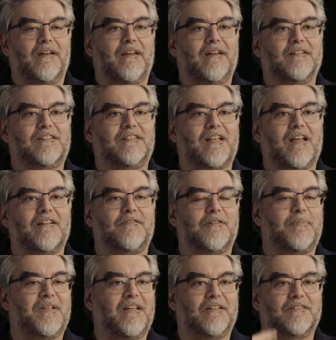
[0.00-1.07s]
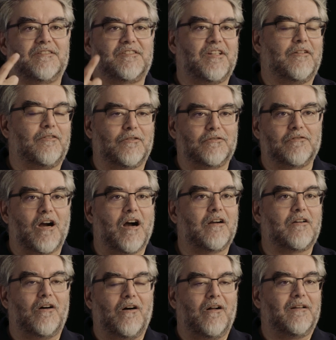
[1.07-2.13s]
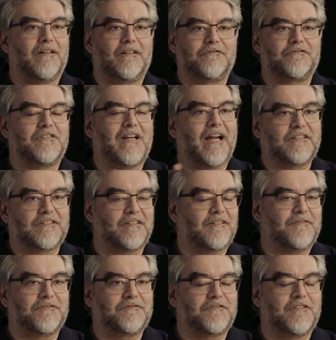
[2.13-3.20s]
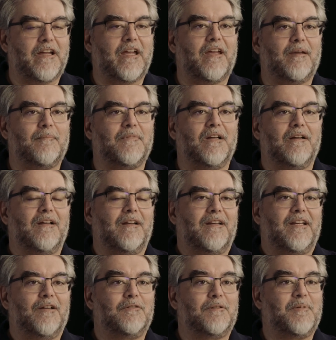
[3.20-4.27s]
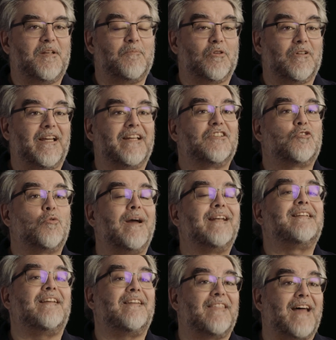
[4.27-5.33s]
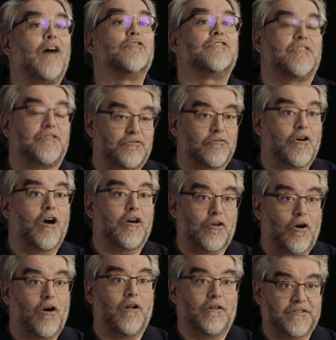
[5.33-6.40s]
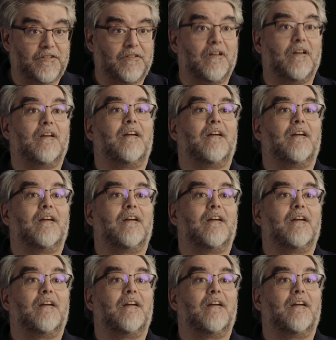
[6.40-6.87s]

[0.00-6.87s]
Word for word: instead of it being a single draw call at a fraction of a frame, it would be more like twenty thousand draw calls